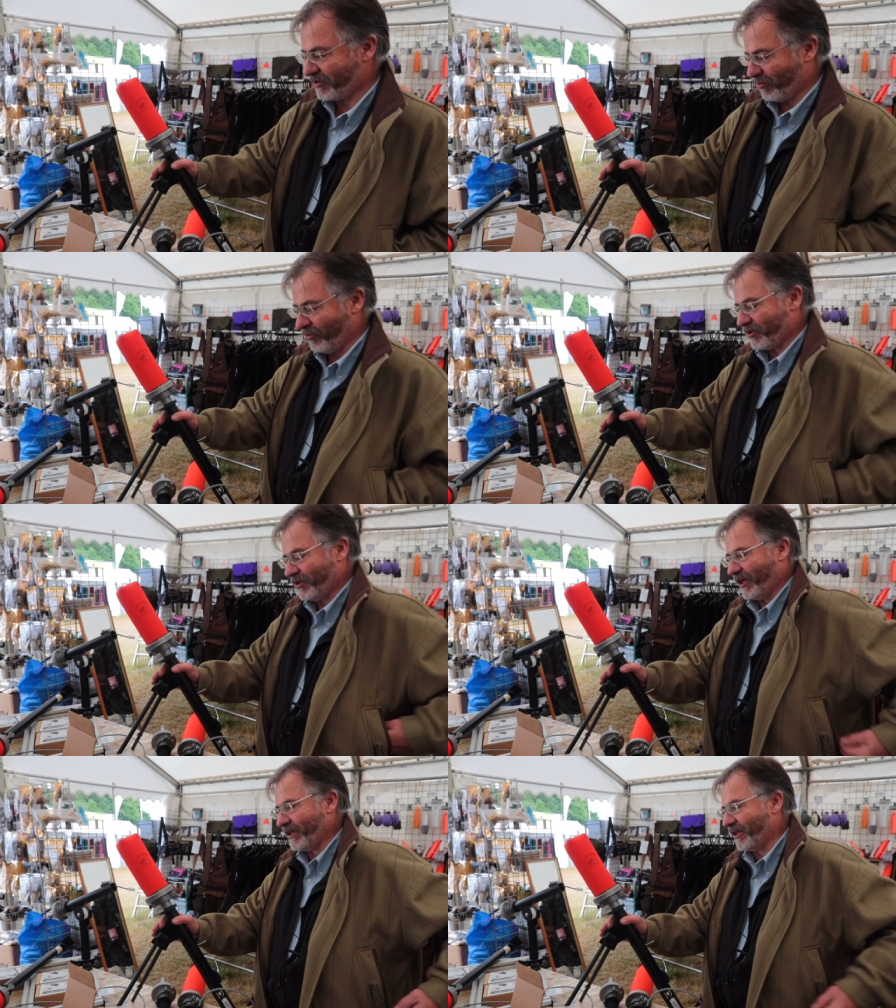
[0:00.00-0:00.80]
is called the
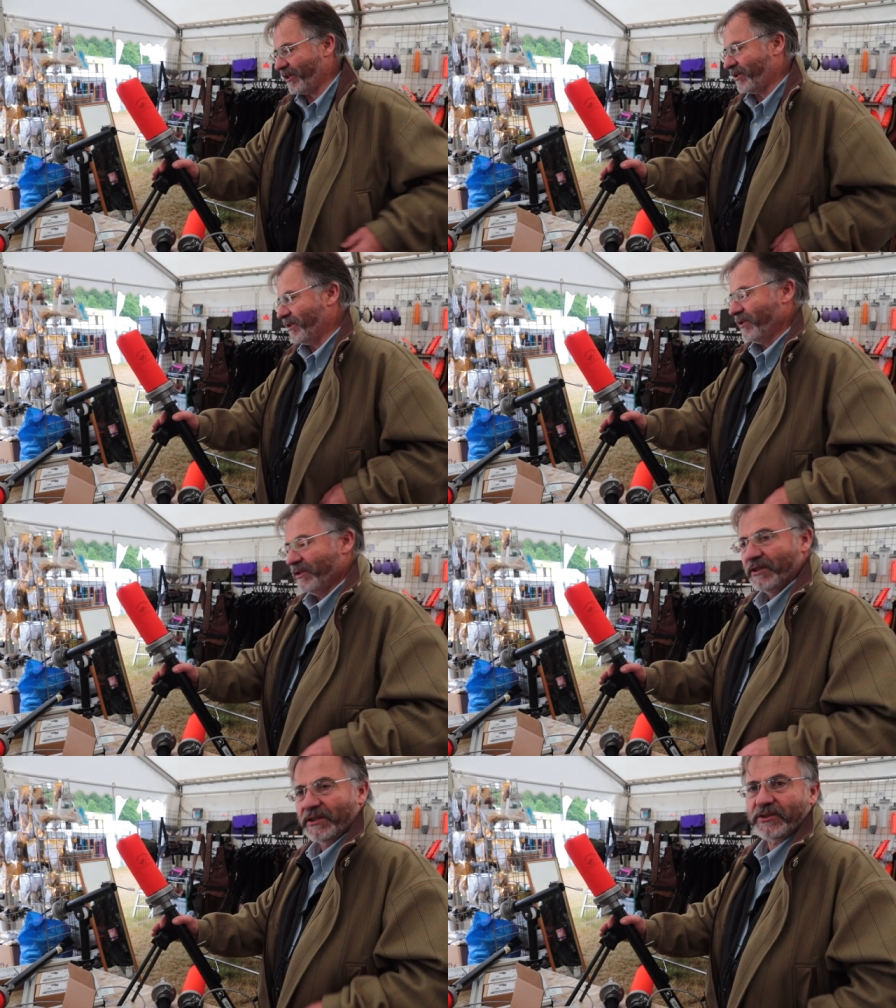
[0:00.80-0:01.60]
Sidekick.
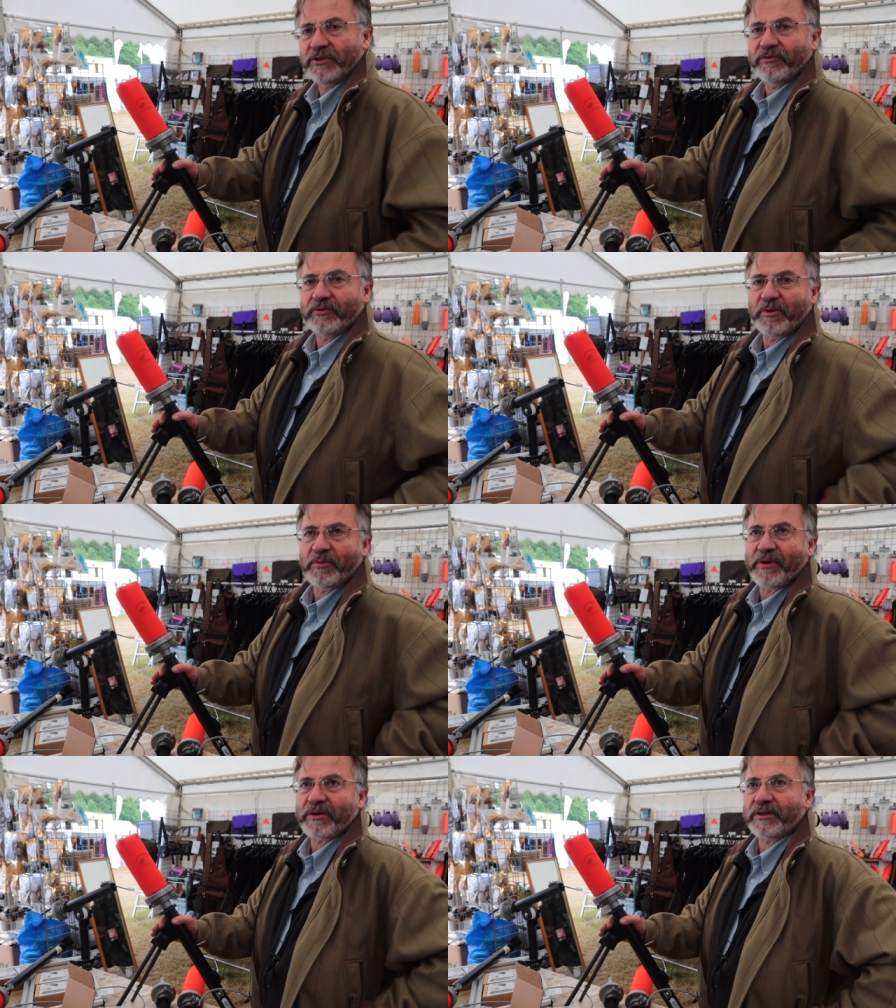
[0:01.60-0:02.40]
It's new from an
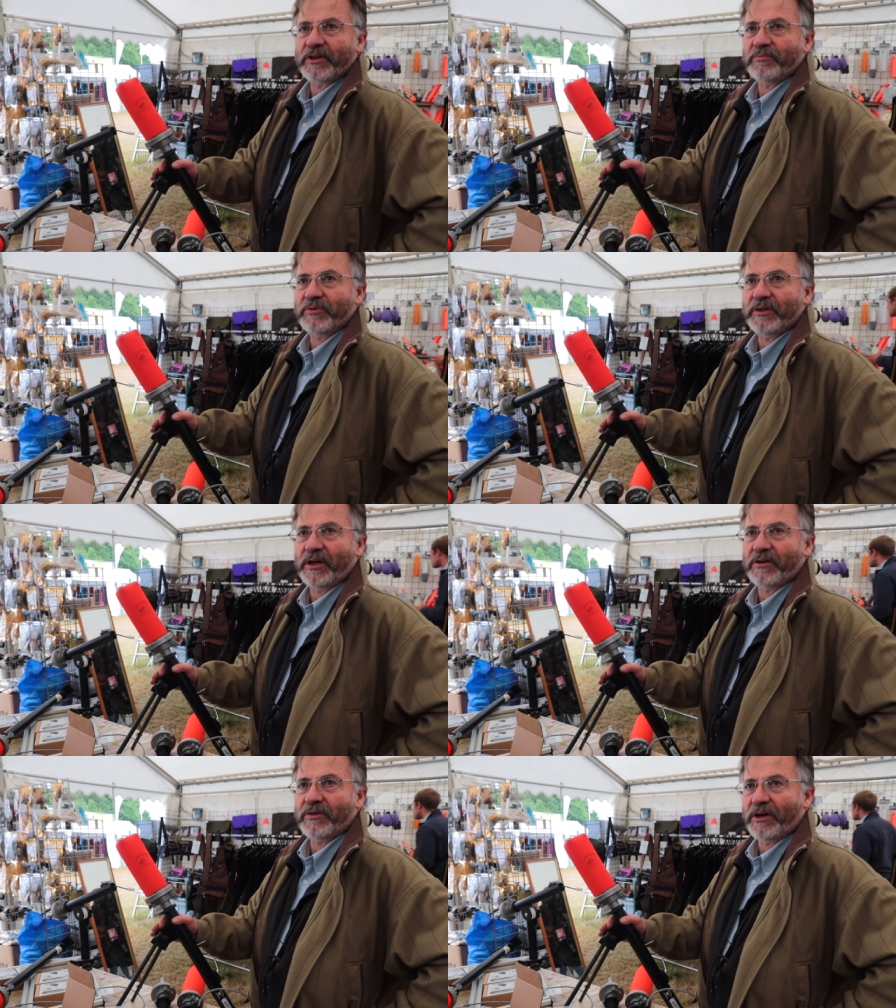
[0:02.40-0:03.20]
American company,
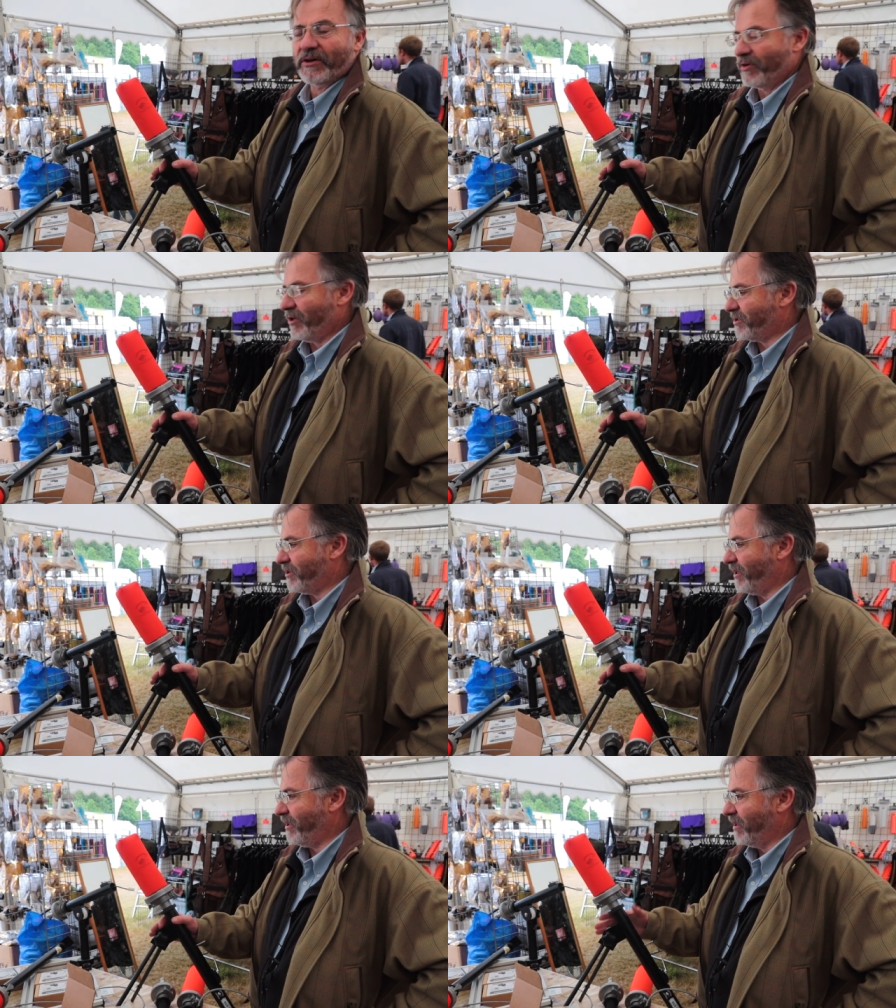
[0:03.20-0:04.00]

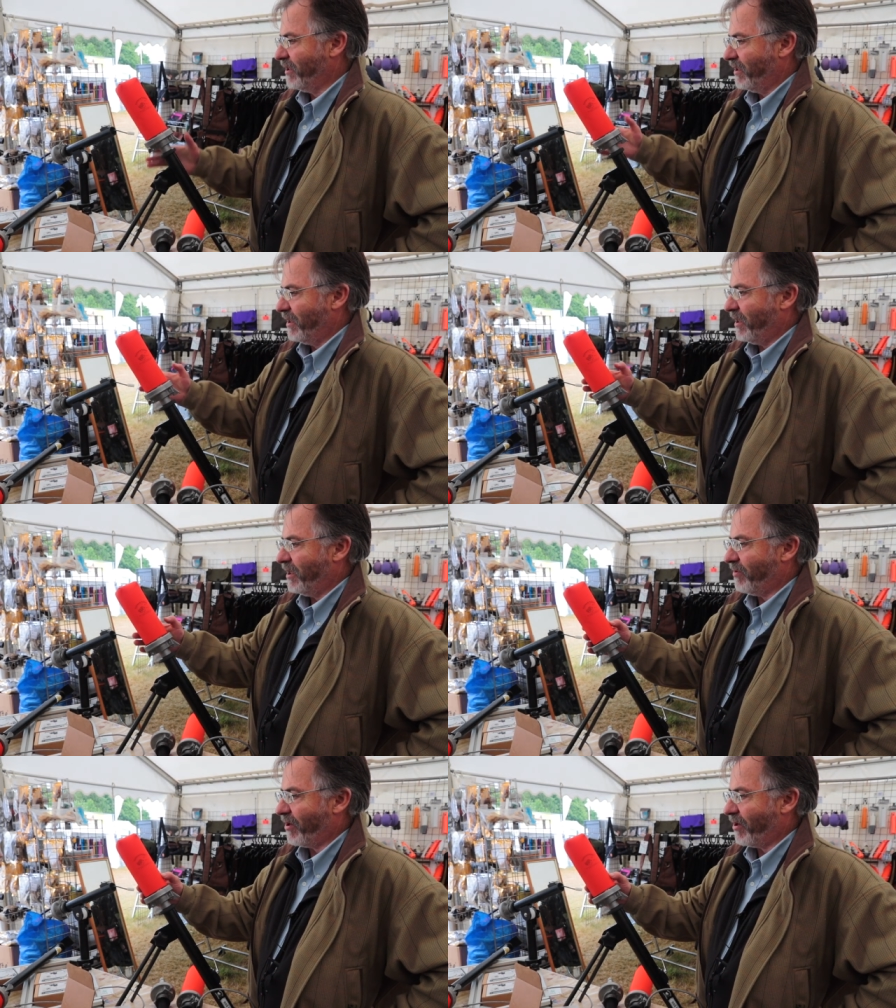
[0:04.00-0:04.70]
RRT. Uh,